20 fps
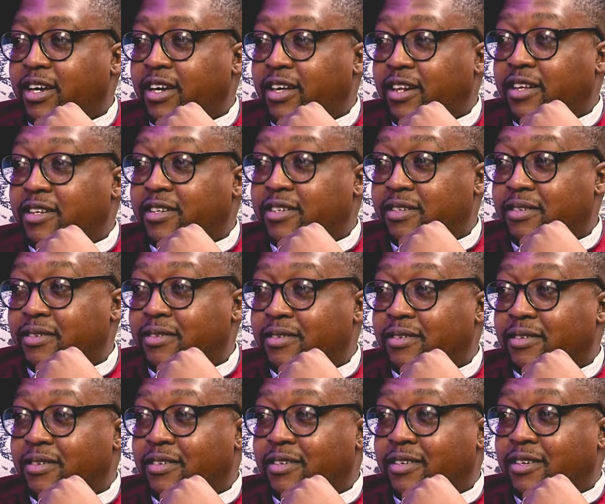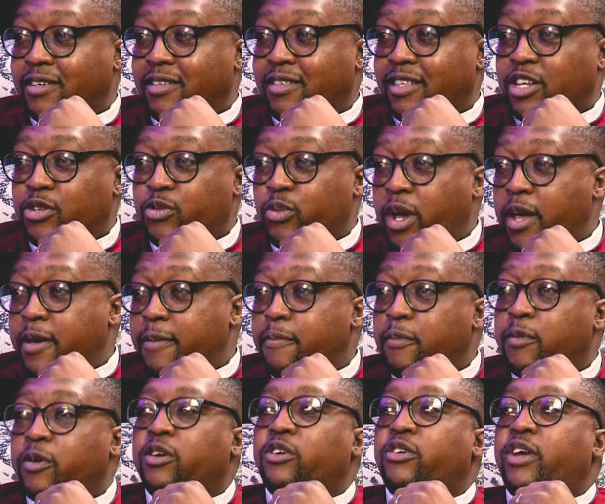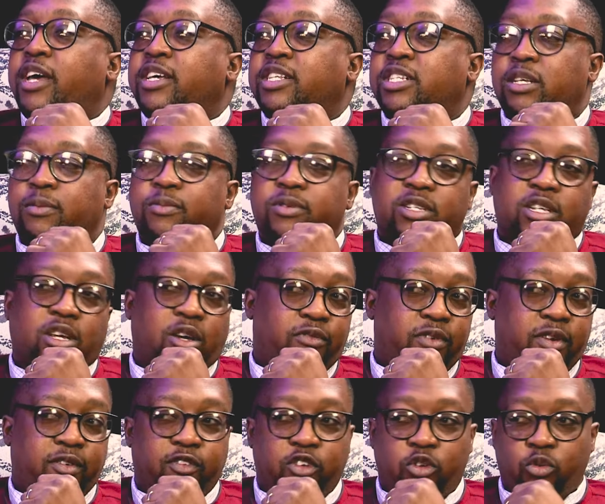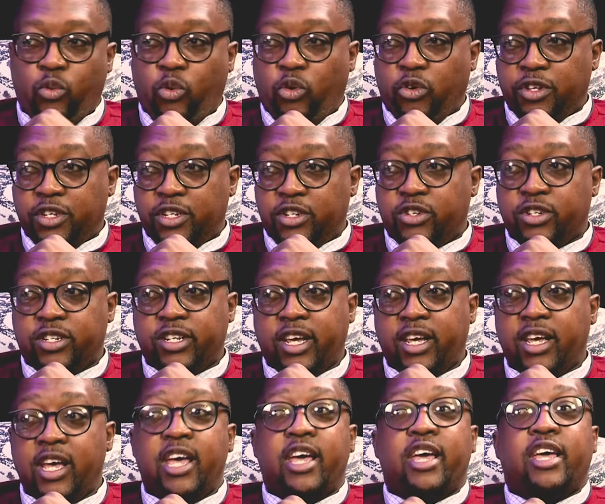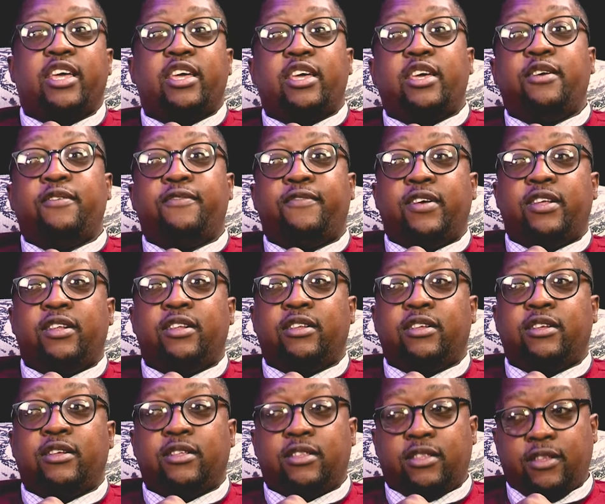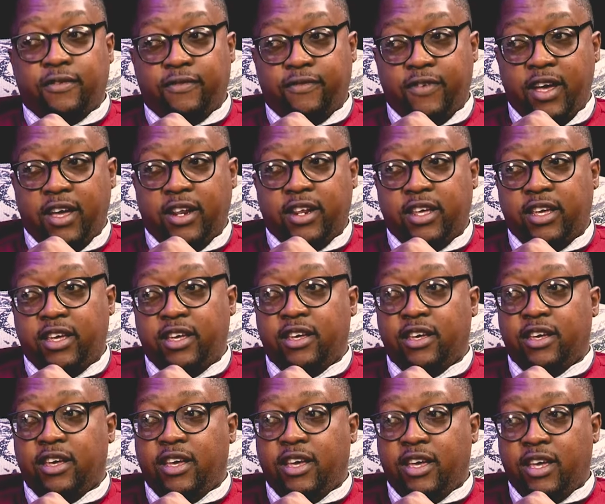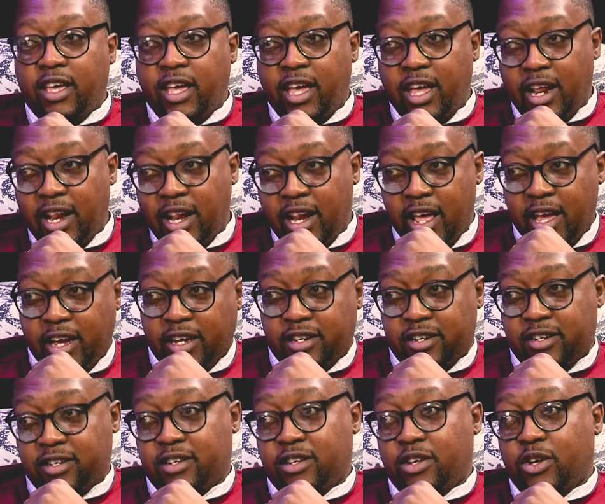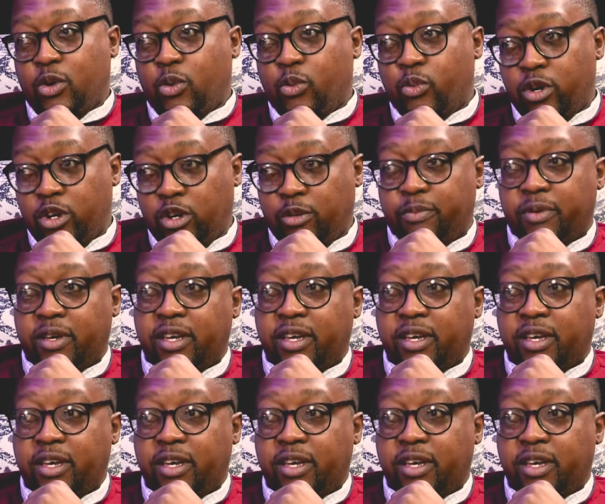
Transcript: It is. That's why Christ himself even warns to say, even the very elect will